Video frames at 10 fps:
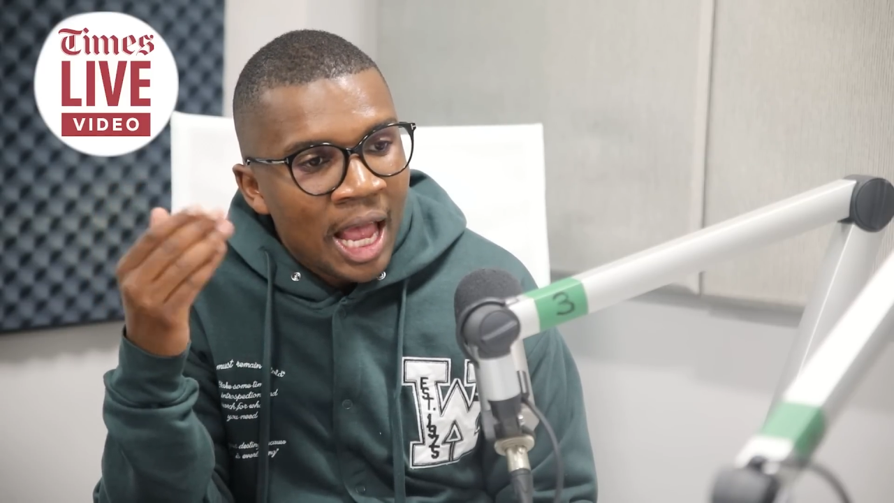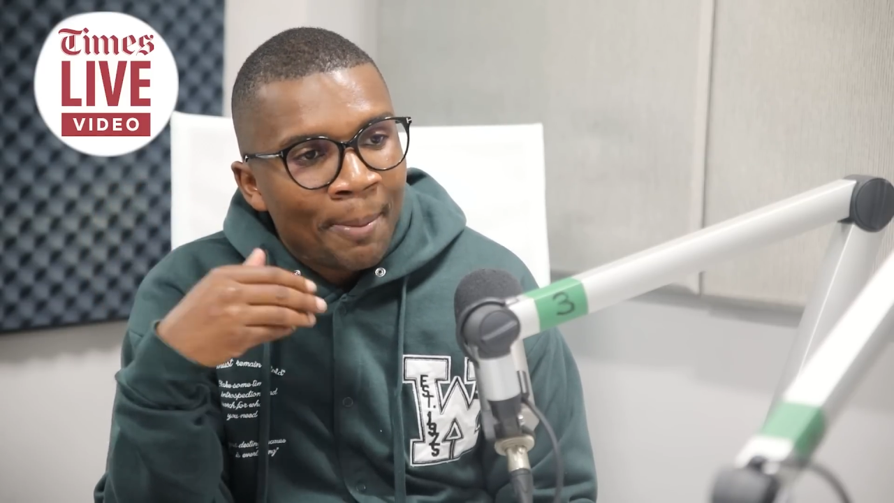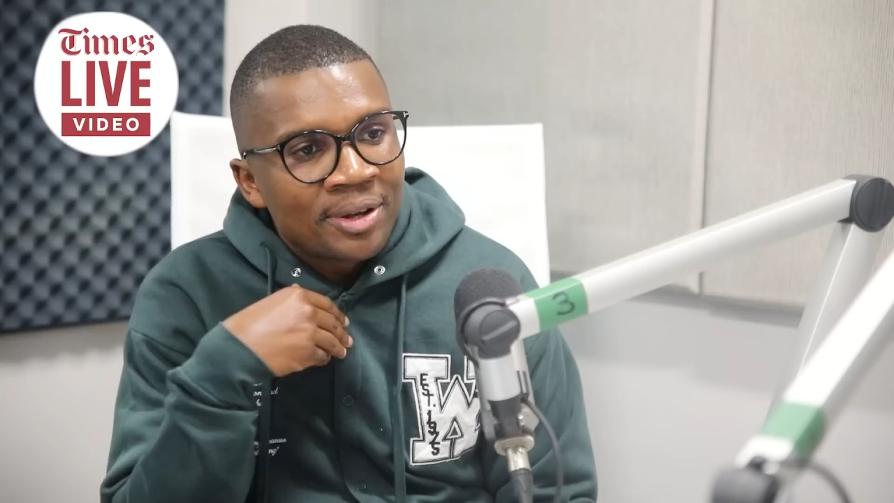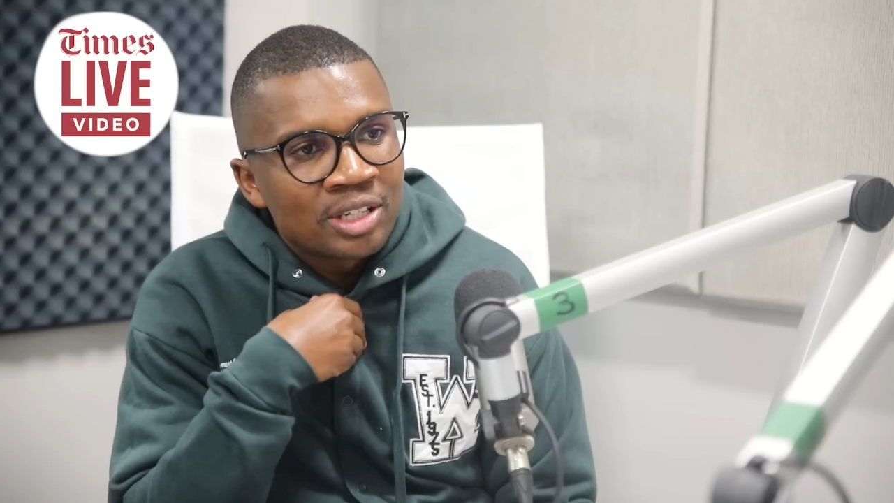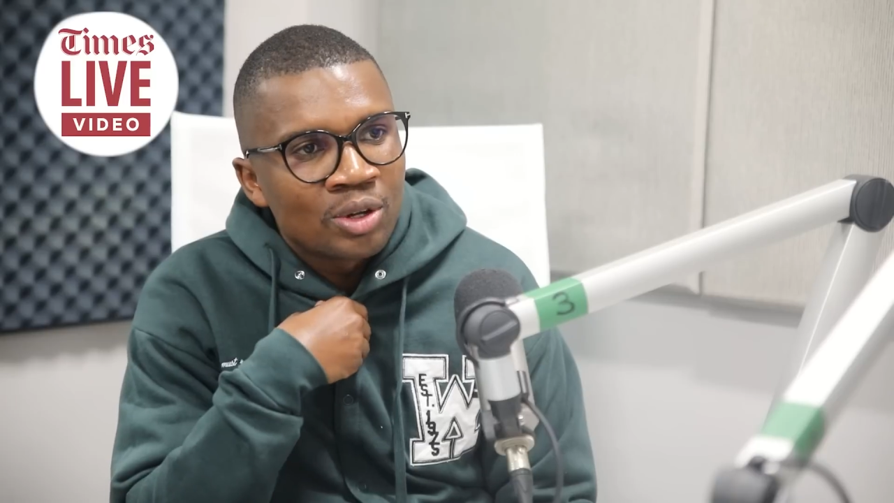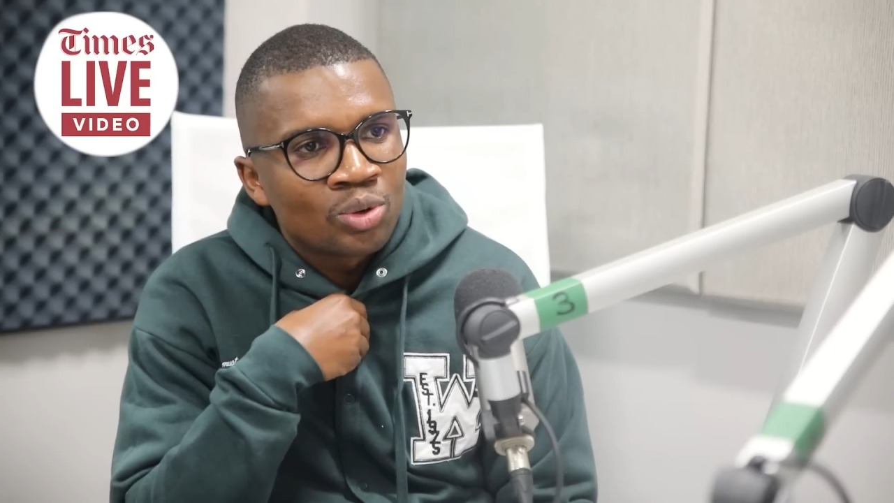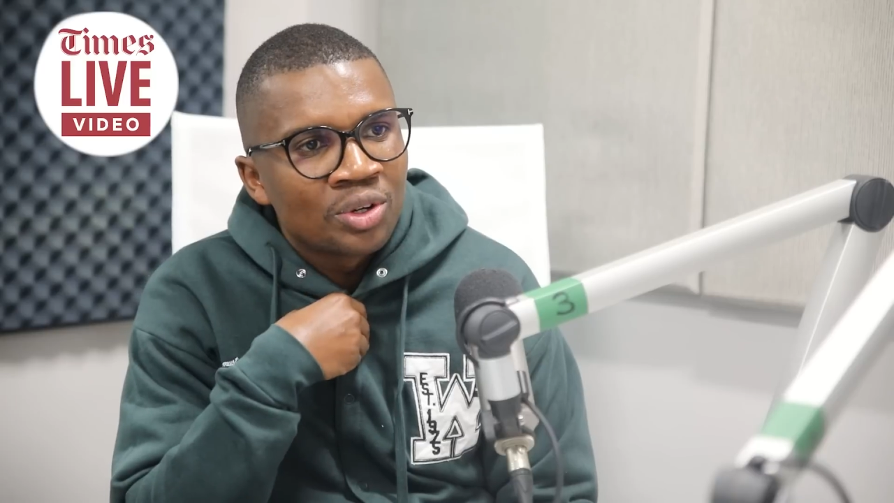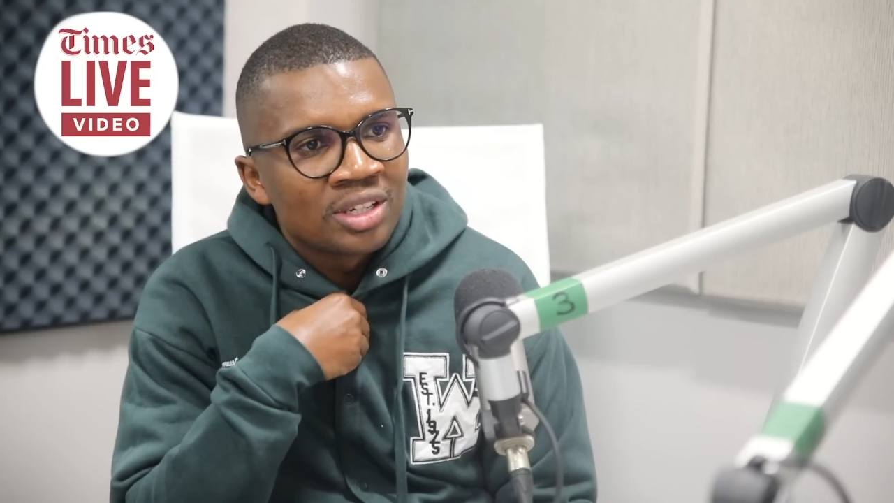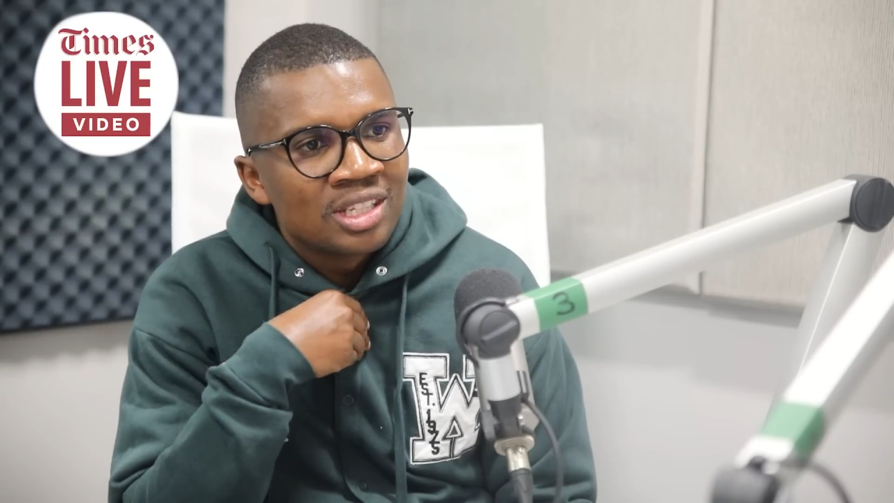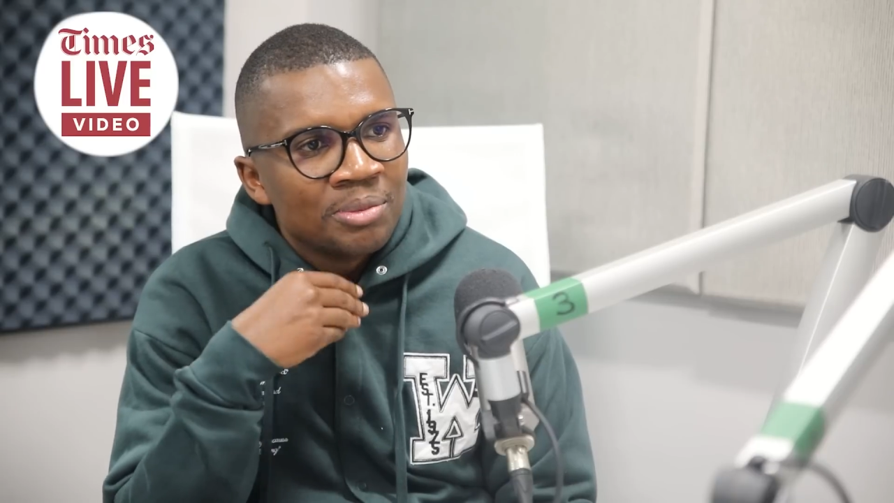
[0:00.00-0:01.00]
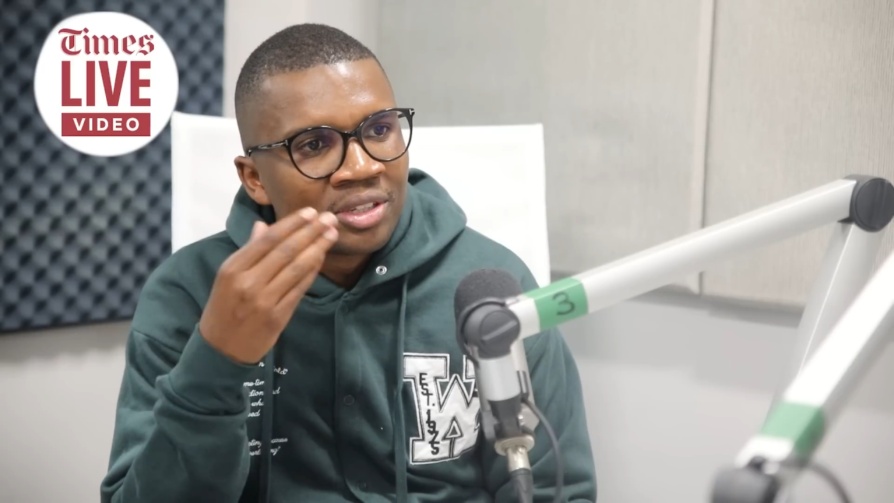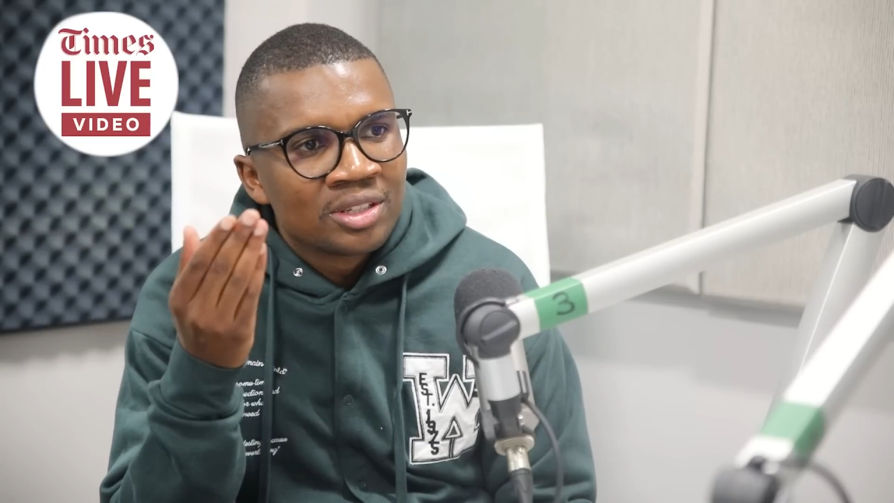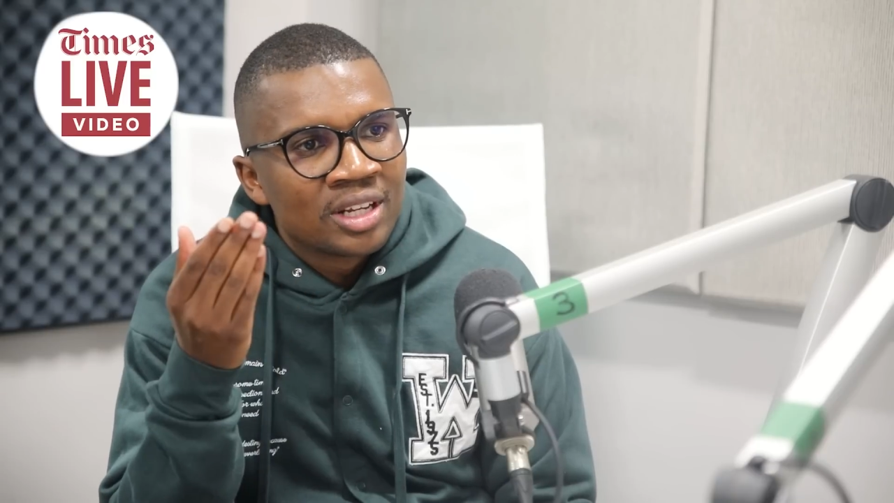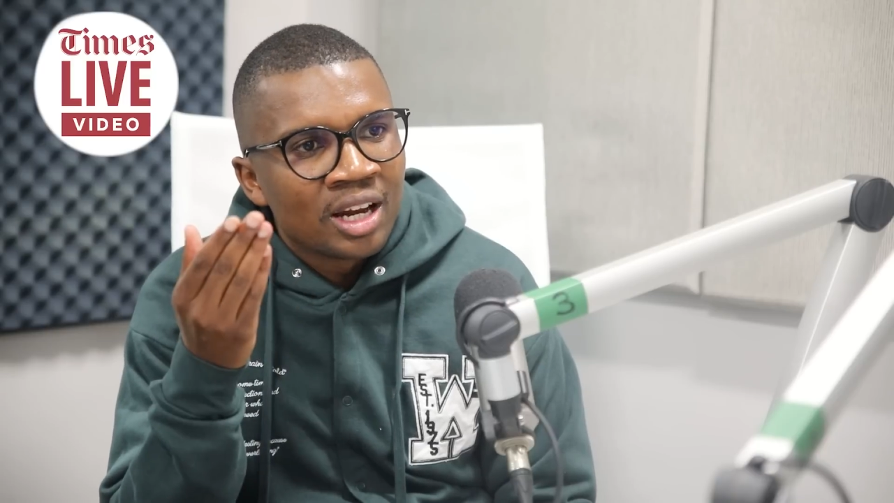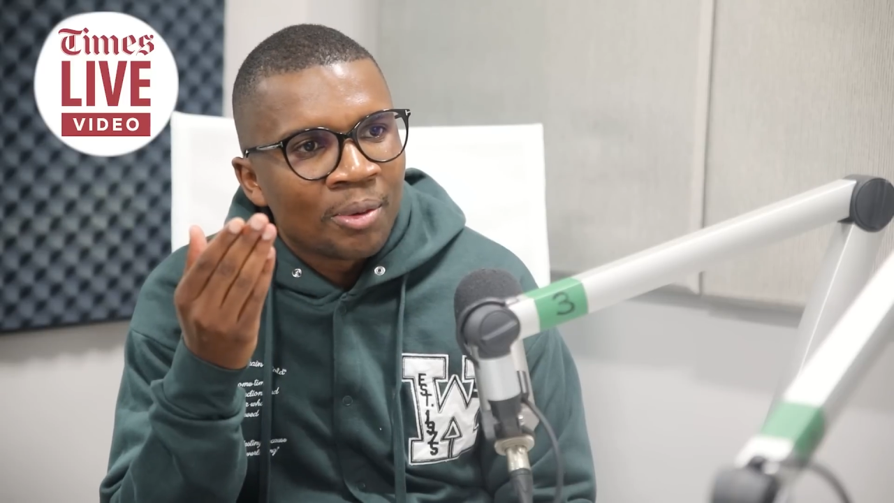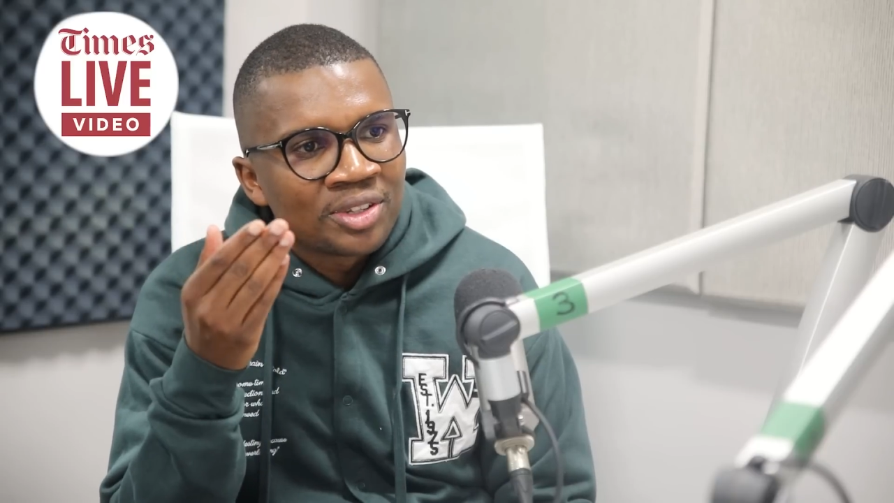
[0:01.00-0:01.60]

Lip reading: A person was contesting to get